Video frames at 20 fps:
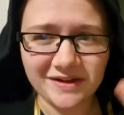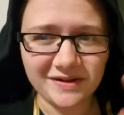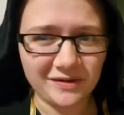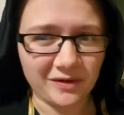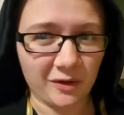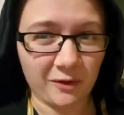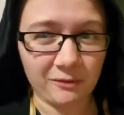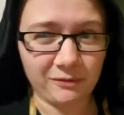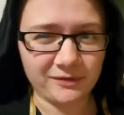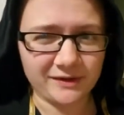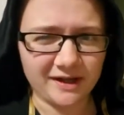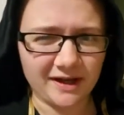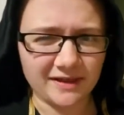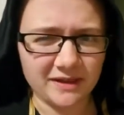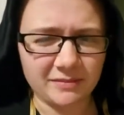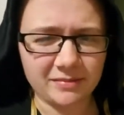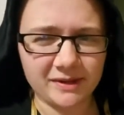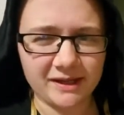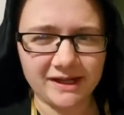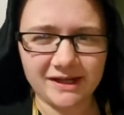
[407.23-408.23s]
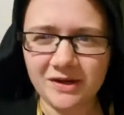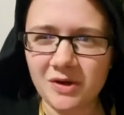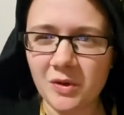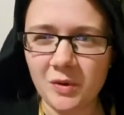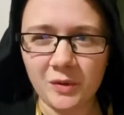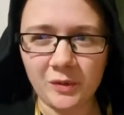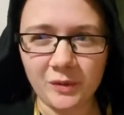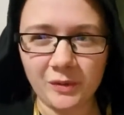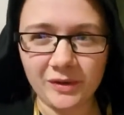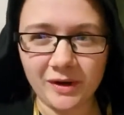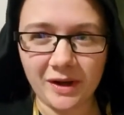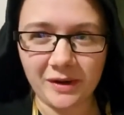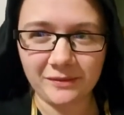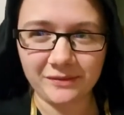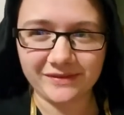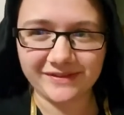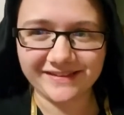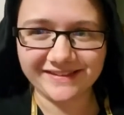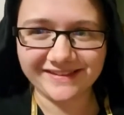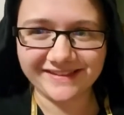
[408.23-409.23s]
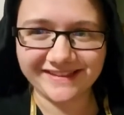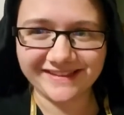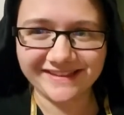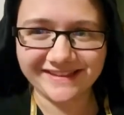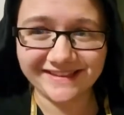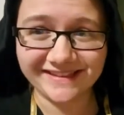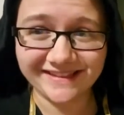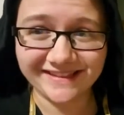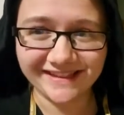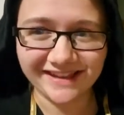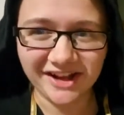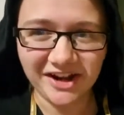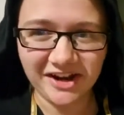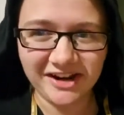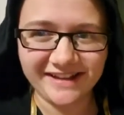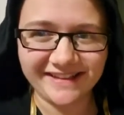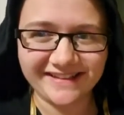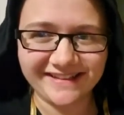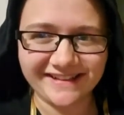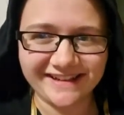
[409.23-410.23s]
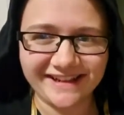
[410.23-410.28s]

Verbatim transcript: hopefully on the plane. Who knows? All right, see